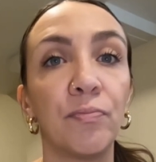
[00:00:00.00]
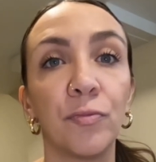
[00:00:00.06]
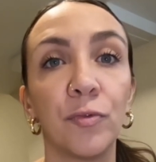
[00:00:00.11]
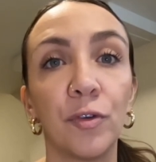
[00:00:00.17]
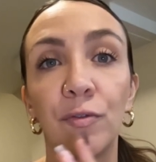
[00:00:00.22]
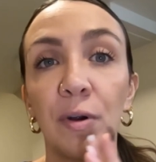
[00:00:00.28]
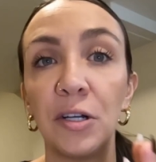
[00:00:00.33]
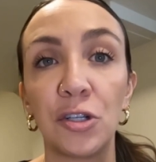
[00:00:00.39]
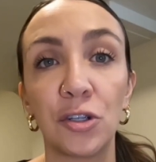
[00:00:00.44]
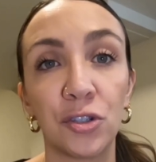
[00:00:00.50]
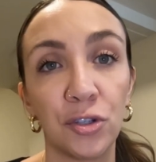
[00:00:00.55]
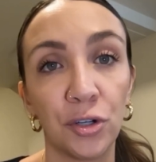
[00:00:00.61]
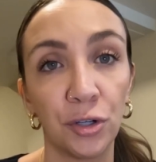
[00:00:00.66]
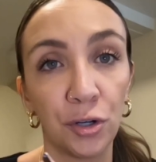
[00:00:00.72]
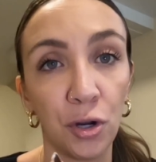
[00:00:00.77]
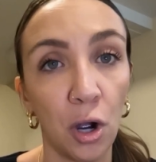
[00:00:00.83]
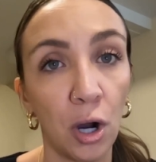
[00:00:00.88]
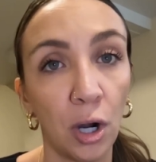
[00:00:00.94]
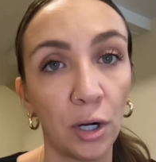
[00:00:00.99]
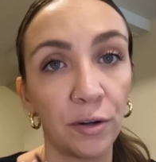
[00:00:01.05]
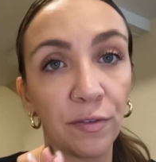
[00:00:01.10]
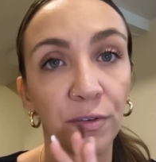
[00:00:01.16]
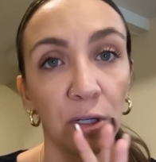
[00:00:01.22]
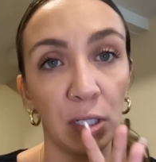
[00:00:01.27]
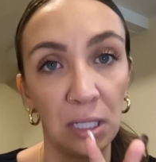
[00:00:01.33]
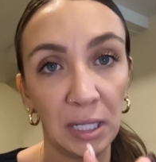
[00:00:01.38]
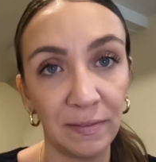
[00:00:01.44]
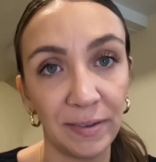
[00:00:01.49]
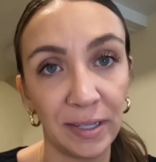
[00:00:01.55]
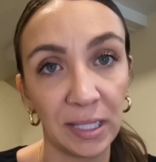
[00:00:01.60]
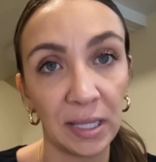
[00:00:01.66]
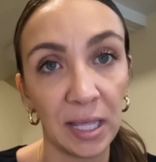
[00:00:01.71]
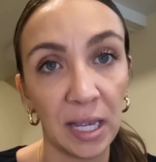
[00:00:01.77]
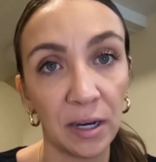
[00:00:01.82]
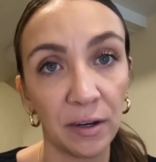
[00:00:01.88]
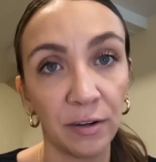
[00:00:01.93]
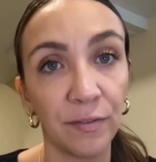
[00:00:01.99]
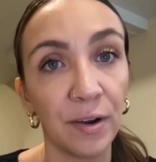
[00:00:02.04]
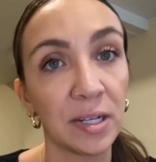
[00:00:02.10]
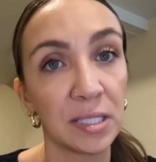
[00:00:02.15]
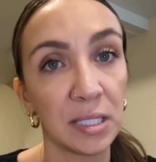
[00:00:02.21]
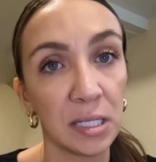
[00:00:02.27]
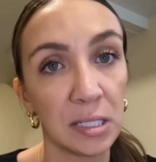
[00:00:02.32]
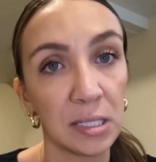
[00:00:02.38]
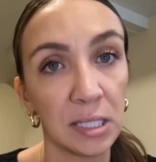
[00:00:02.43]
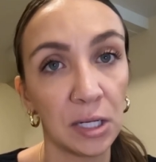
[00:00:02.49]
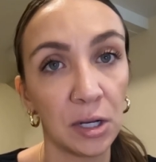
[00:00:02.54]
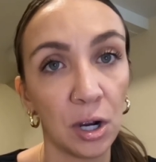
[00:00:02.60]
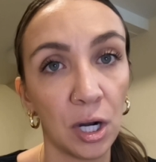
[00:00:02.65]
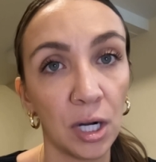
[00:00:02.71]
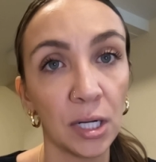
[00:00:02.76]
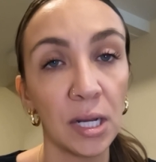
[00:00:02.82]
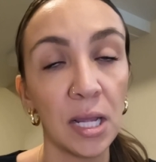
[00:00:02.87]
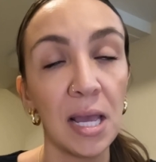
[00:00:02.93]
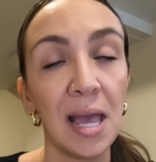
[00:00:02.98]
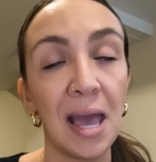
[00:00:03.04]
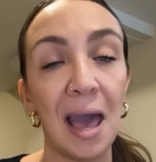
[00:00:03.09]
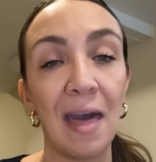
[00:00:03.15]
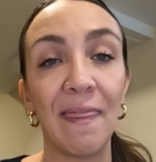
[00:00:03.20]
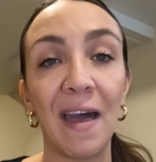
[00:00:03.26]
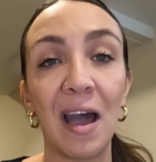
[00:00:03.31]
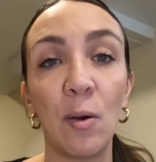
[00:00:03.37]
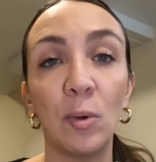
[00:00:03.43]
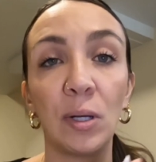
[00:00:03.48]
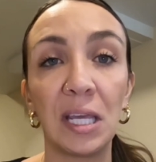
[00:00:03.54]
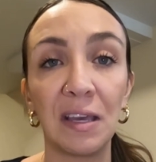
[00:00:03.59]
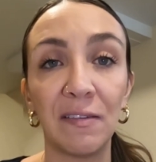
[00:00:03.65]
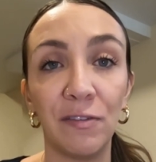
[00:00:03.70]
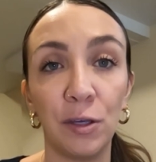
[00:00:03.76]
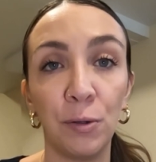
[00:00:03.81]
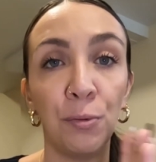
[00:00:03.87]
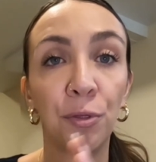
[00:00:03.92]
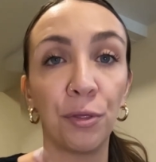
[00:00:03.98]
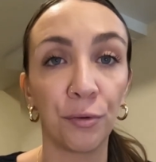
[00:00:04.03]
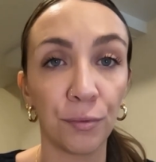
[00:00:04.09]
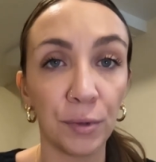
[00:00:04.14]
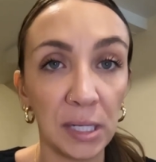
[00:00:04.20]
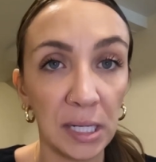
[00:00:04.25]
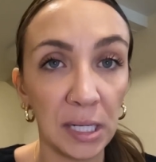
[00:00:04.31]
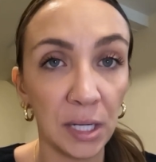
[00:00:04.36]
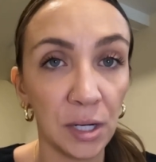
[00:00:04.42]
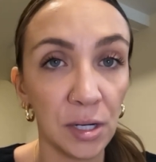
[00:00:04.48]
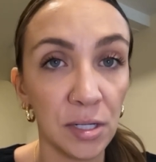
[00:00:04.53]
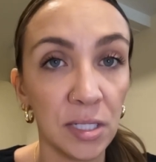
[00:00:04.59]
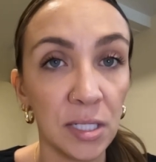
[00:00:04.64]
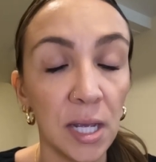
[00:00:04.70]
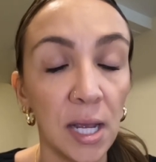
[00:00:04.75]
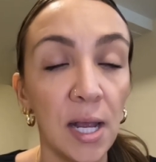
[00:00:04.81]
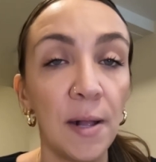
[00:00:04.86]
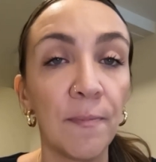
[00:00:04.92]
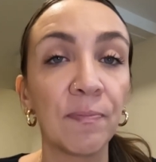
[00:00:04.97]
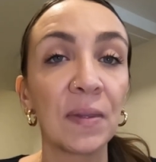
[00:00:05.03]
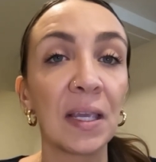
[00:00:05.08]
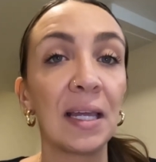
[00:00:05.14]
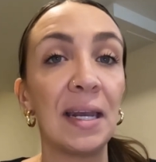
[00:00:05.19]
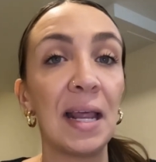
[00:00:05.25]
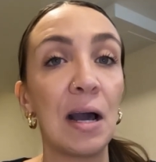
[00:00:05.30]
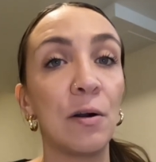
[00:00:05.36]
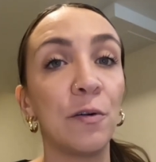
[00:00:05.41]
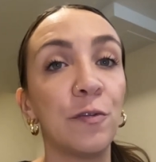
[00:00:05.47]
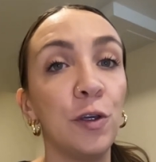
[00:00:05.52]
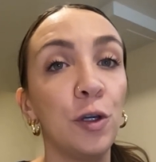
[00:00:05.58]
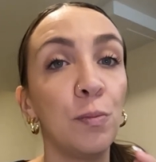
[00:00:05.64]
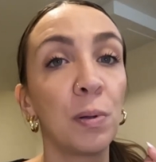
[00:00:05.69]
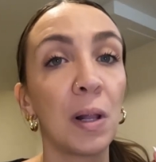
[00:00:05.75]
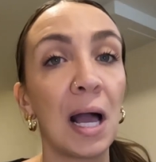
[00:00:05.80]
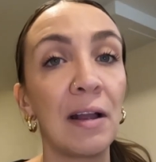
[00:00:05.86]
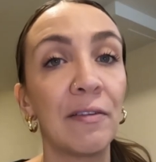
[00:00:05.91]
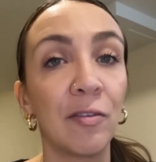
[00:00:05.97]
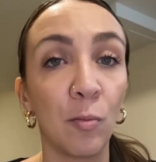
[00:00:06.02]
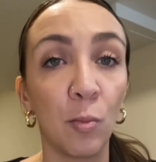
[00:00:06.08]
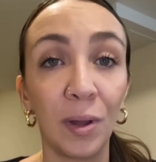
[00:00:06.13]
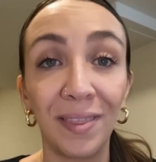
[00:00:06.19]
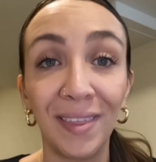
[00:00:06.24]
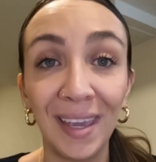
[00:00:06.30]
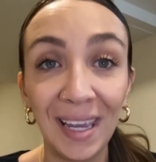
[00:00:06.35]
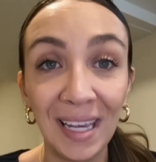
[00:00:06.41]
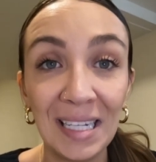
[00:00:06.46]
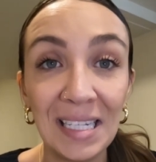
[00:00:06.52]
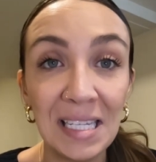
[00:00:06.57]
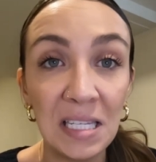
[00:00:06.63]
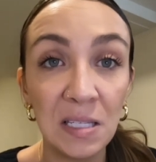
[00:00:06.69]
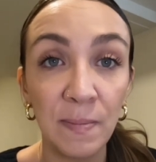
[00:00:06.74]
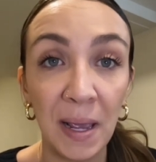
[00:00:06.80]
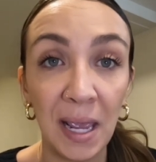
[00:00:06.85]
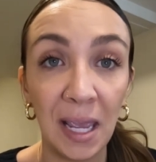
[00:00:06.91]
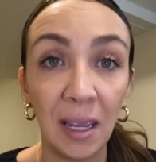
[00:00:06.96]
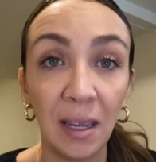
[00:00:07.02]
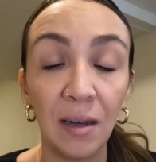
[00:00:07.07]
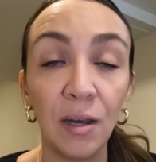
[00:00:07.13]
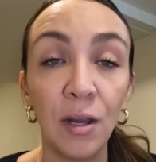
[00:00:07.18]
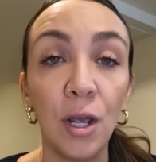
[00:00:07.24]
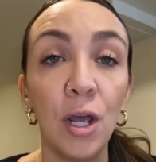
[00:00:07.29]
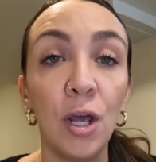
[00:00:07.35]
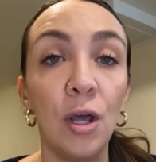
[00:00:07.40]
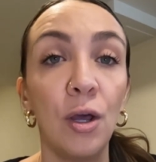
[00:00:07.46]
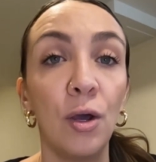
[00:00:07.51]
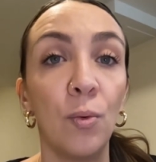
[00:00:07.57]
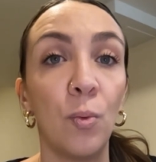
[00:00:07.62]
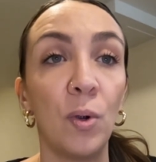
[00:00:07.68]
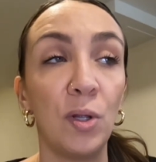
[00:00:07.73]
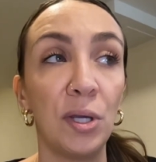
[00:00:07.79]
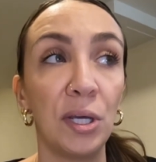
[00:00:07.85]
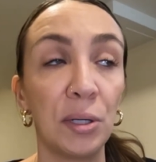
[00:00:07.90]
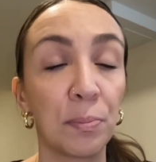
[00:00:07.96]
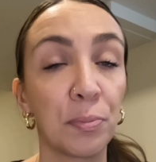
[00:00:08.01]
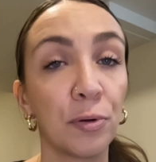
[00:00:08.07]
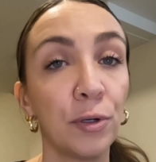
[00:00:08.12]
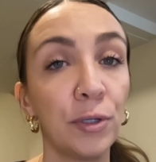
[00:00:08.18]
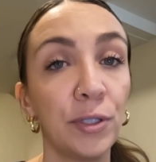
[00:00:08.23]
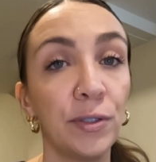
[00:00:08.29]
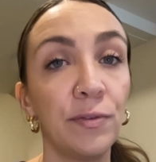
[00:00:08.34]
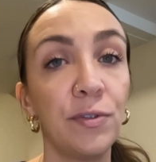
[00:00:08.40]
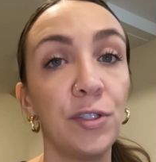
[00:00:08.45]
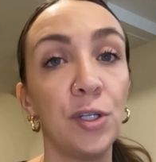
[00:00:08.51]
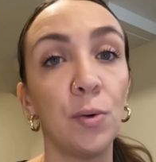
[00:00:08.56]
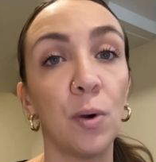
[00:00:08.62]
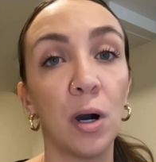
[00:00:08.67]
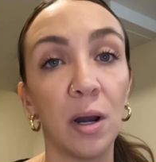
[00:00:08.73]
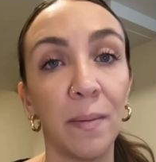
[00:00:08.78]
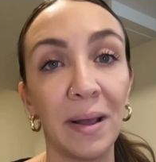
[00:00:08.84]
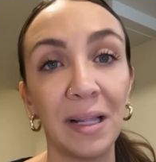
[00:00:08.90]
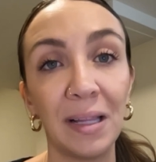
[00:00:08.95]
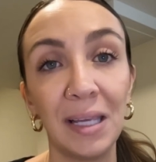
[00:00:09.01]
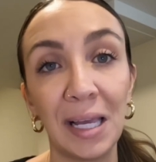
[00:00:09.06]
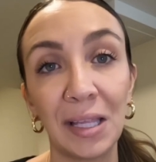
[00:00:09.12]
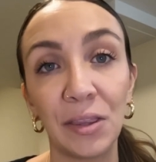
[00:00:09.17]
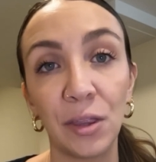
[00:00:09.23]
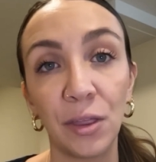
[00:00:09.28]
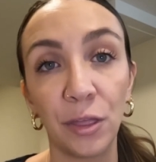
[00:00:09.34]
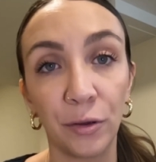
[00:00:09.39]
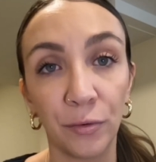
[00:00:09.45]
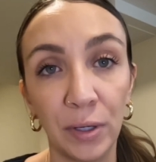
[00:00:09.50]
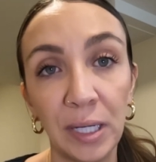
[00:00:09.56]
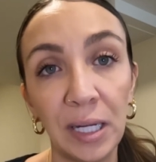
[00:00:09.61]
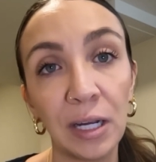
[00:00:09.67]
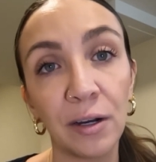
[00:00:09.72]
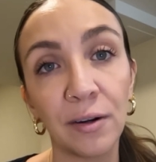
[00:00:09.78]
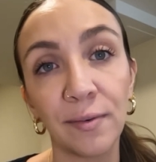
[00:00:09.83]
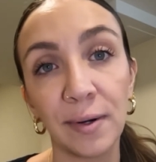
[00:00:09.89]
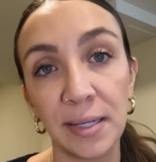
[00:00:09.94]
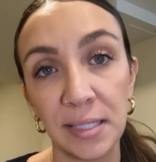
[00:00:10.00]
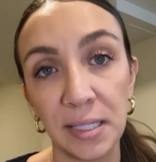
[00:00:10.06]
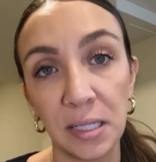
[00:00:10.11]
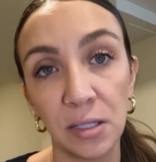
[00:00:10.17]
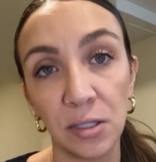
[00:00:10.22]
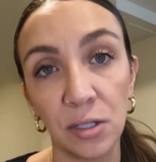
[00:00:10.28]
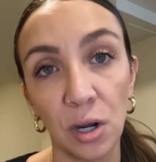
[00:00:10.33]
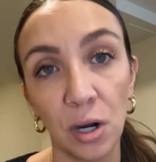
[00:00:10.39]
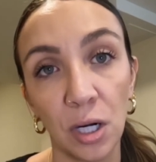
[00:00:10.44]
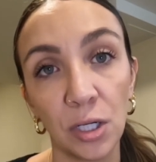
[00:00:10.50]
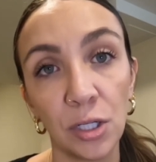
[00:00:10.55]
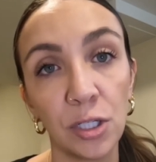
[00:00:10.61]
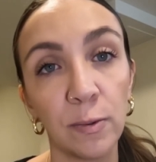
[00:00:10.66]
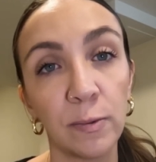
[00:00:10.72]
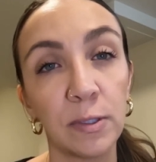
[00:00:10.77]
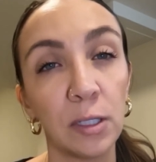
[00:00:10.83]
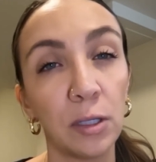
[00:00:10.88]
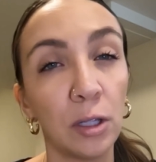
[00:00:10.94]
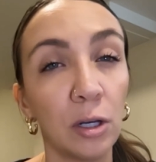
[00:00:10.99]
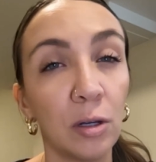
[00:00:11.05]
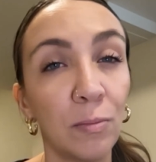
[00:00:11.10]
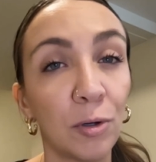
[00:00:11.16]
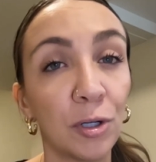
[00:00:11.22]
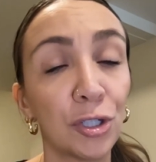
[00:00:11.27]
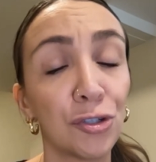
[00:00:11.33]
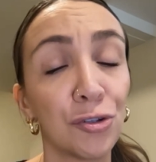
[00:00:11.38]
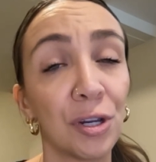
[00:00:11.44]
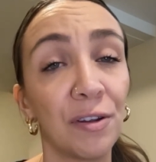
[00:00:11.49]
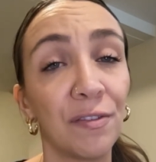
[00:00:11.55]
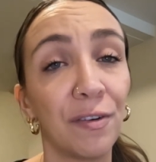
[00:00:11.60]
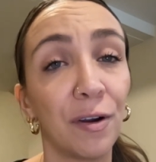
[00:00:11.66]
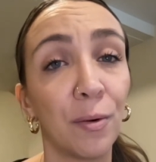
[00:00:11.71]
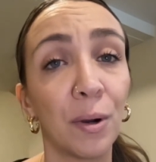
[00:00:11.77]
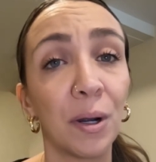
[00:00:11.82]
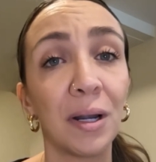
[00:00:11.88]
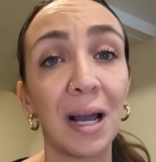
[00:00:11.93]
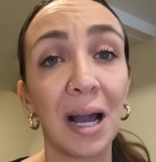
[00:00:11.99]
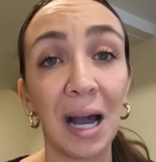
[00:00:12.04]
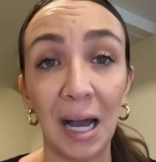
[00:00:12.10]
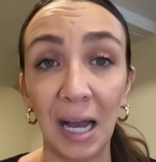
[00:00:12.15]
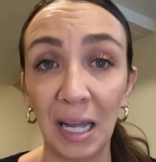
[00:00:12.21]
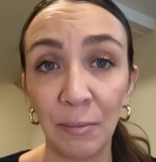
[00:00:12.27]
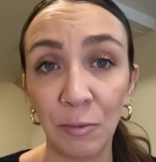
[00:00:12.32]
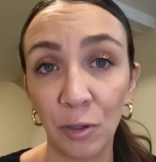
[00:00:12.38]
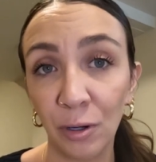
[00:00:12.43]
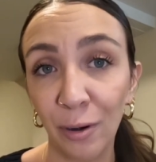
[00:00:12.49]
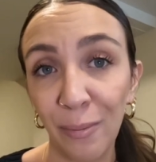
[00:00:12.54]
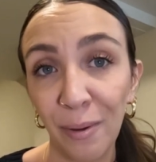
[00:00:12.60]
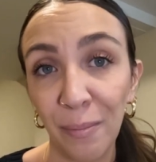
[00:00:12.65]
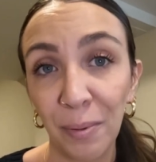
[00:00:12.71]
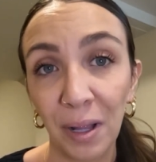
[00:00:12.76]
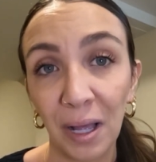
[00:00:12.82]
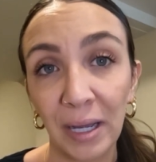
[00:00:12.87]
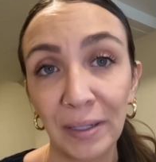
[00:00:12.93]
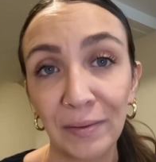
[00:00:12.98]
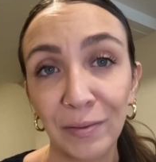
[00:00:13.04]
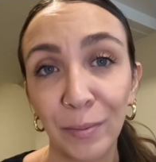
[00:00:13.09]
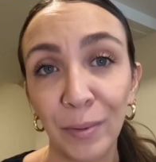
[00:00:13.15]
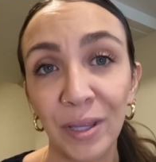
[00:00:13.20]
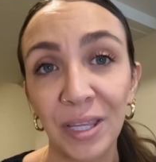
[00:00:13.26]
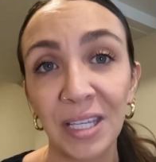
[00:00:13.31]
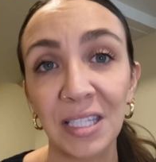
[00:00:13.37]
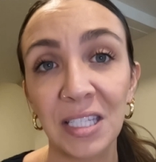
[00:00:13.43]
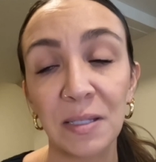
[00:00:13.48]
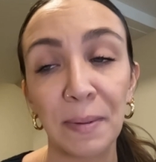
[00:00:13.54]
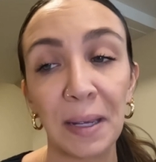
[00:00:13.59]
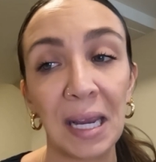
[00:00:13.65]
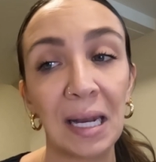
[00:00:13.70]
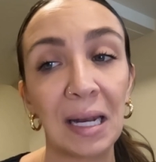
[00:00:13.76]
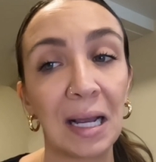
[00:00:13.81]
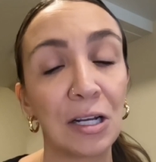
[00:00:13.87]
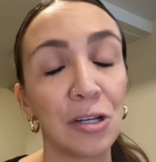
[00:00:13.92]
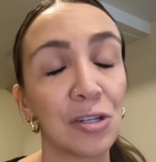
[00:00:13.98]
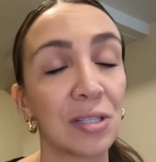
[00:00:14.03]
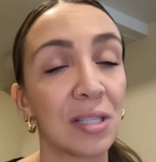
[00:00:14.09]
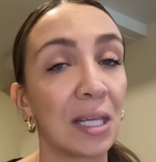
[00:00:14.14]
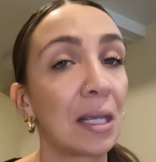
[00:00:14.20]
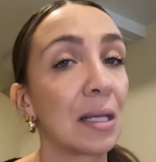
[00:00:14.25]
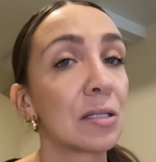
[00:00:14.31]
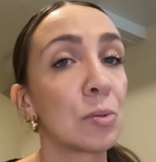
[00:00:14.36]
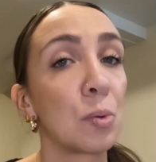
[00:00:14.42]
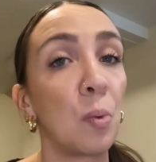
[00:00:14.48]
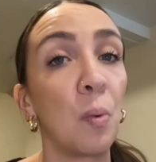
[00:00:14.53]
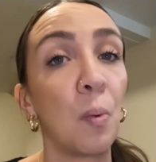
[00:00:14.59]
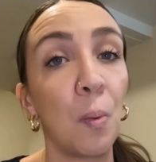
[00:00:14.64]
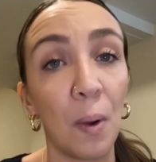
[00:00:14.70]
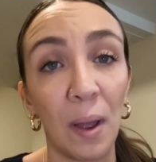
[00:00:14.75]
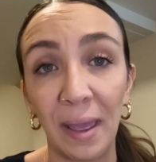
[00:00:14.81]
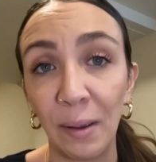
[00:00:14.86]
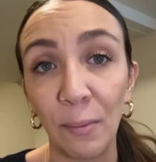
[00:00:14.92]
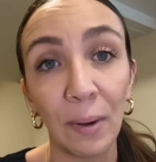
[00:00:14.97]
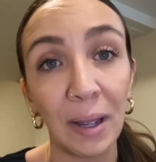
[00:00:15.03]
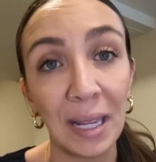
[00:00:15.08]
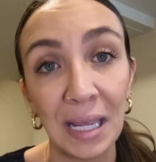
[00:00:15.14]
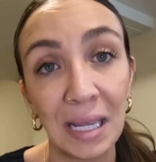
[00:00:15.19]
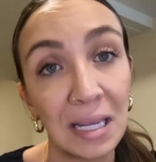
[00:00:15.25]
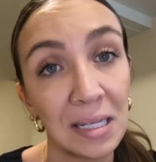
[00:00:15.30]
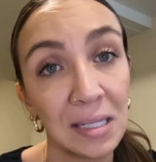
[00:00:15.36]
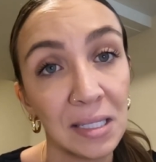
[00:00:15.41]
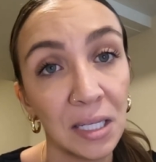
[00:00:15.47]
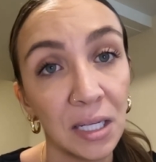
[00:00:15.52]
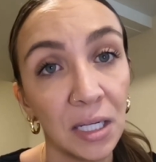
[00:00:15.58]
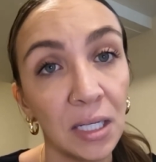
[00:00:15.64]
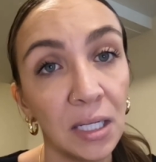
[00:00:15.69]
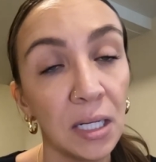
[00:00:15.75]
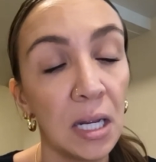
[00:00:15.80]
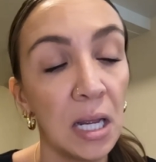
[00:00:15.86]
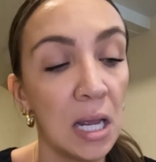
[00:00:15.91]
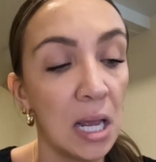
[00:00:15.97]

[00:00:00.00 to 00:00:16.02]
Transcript: registered card for living there, your residency card, and that would give you 3 years. Now, if you apply from within Spain, when you get approved, you automatically get the 3-year residence card. So it's a little more straightforward. I'm going to be applying from within Spain. I just think it's way, way easier.